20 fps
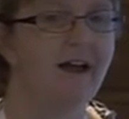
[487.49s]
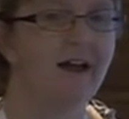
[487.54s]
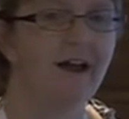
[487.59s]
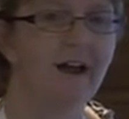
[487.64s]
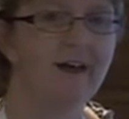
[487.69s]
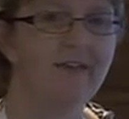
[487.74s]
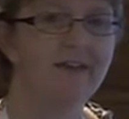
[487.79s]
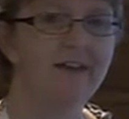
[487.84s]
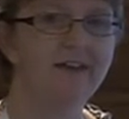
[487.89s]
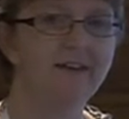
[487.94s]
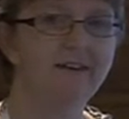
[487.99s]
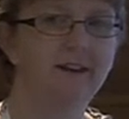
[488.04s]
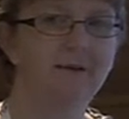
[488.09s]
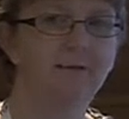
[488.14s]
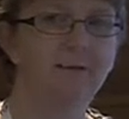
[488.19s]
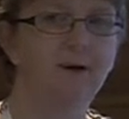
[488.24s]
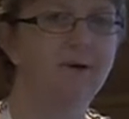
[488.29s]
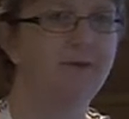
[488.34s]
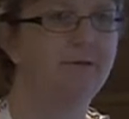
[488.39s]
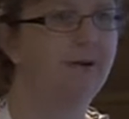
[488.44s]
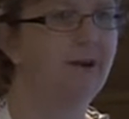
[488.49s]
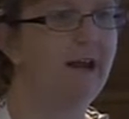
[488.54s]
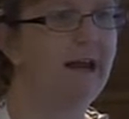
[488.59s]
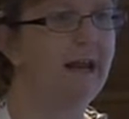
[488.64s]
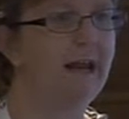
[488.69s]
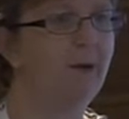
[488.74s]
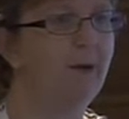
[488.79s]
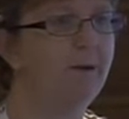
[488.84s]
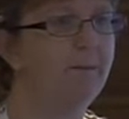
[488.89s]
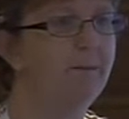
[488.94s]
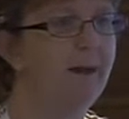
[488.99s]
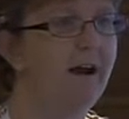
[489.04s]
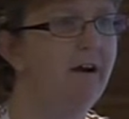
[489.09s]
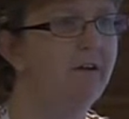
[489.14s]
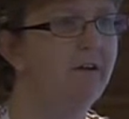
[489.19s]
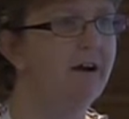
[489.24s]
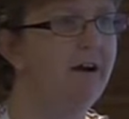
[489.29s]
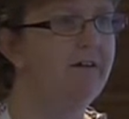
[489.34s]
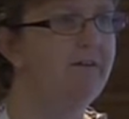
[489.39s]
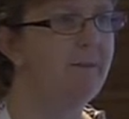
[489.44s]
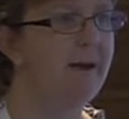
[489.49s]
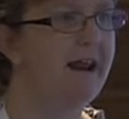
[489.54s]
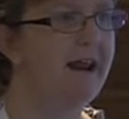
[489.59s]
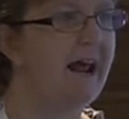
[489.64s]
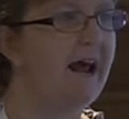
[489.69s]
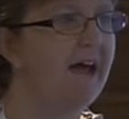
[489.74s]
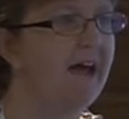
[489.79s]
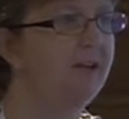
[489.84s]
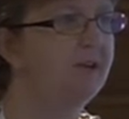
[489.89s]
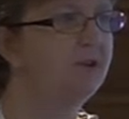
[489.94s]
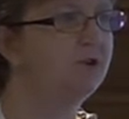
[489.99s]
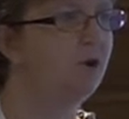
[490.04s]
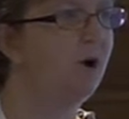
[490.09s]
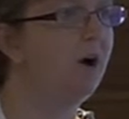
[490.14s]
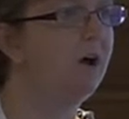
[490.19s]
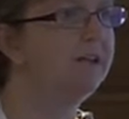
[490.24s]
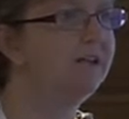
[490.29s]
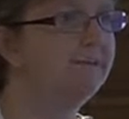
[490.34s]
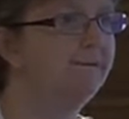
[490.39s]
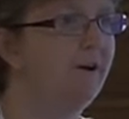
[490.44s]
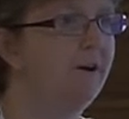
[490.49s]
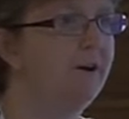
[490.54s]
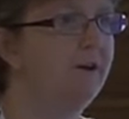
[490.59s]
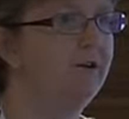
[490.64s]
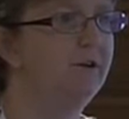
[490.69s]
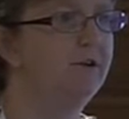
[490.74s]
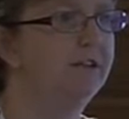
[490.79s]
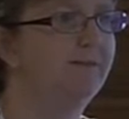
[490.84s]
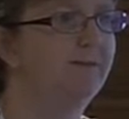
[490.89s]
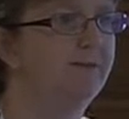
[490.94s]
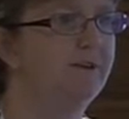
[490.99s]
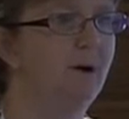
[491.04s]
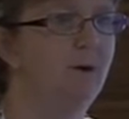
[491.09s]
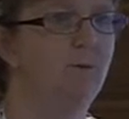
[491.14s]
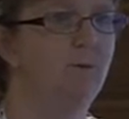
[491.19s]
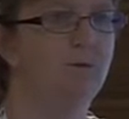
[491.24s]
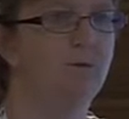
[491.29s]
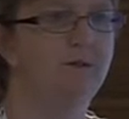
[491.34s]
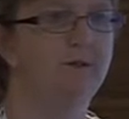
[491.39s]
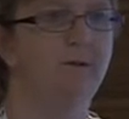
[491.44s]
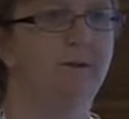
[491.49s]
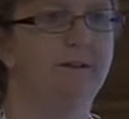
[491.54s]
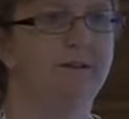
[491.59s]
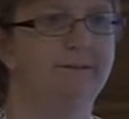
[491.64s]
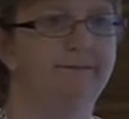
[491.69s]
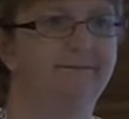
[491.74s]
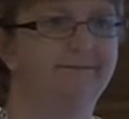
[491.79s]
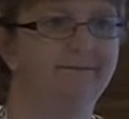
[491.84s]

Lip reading: And then they wrote a very eloquent paragraph about how they'd tried to find a nurse, but no one would do it.